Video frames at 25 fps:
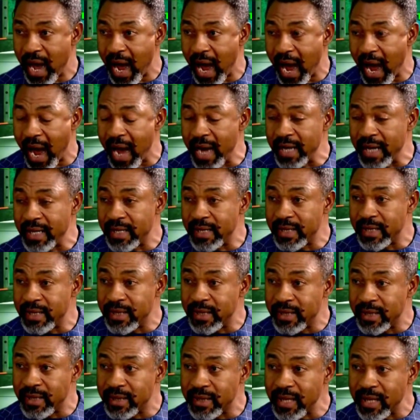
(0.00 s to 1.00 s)
I
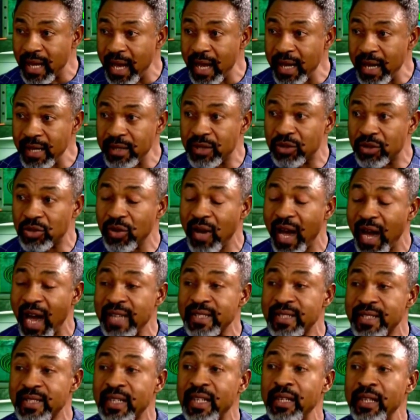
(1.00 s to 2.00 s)
tend to
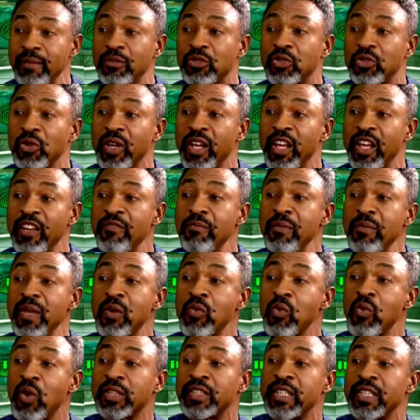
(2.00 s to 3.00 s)
ask him to give me
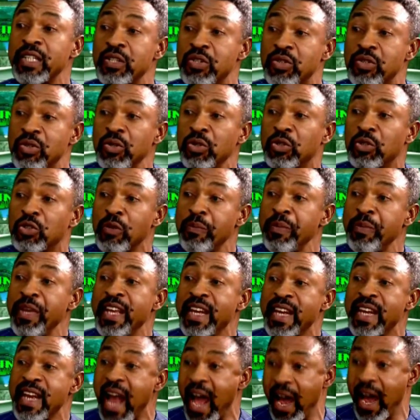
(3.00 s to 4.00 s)
what is due to me
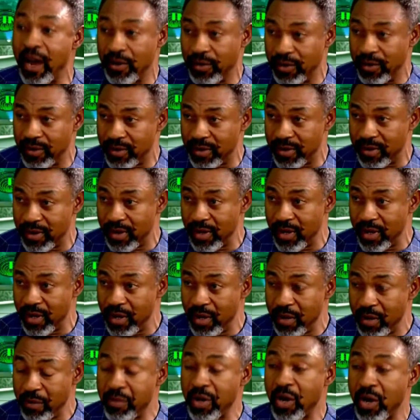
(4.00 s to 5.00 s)
now,
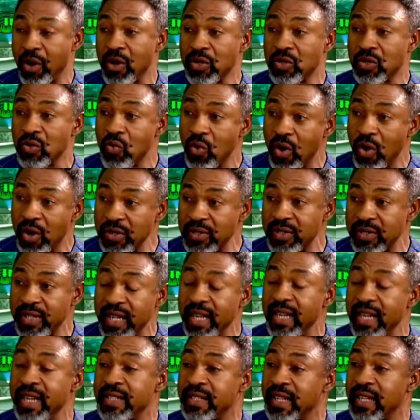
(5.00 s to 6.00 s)
because once
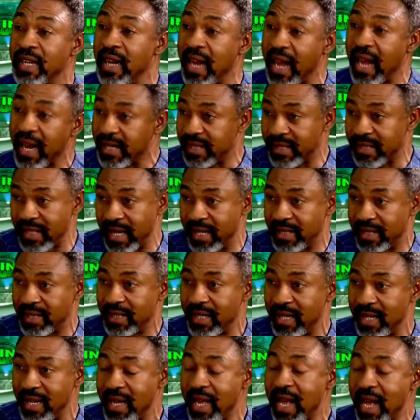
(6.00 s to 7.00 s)
he is elected,
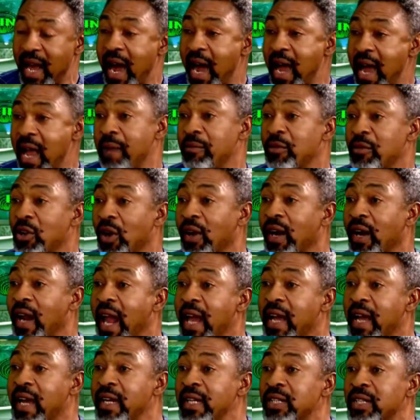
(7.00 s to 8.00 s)
I am not
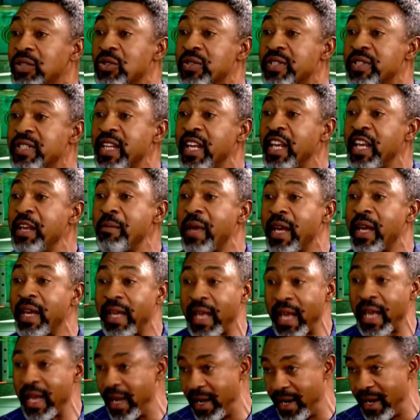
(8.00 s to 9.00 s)
likely to see him
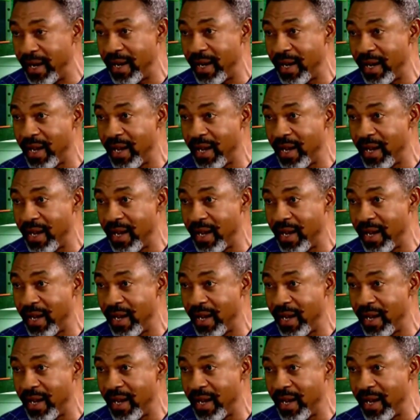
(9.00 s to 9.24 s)
again.